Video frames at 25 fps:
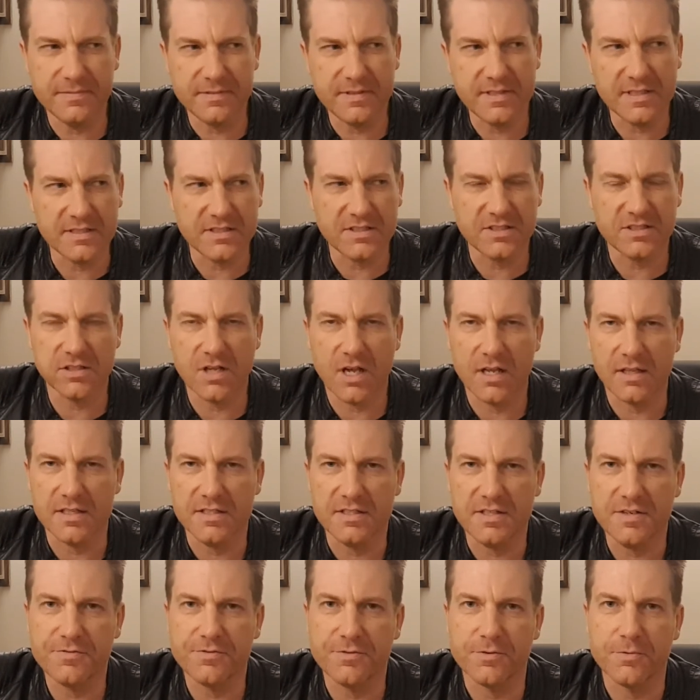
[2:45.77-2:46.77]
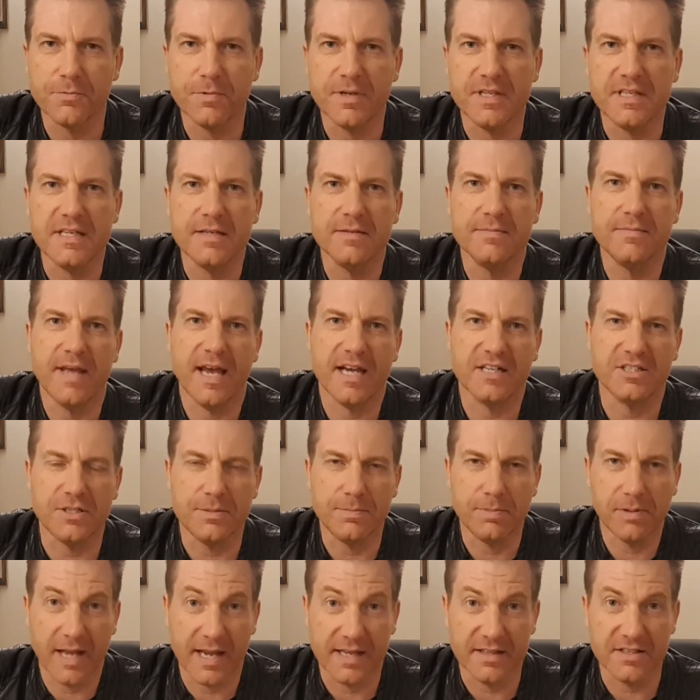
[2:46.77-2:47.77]
it's slightly different when you're
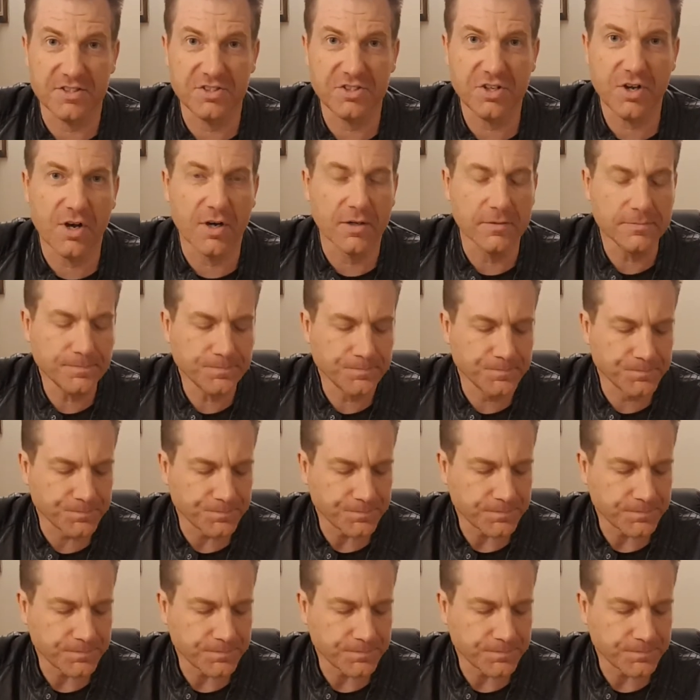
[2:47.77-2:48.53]
actually playing the song,